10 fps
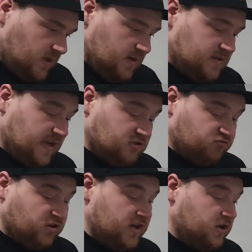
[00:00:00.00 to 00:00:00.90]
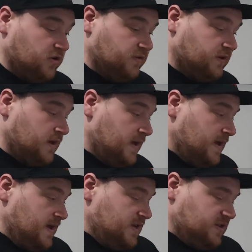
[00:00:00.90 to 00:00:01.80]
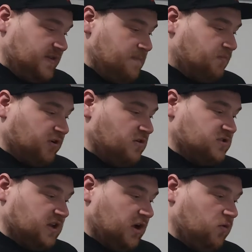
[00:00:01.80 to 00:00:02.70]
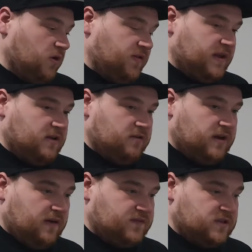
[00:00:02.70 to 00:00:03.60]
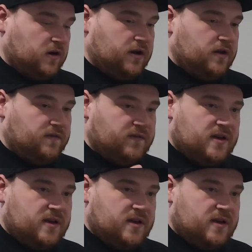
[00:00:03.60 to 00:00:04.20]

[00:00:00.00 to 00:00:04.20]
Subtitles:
So that's really good. So then pros alone, I think, are enough to kind of,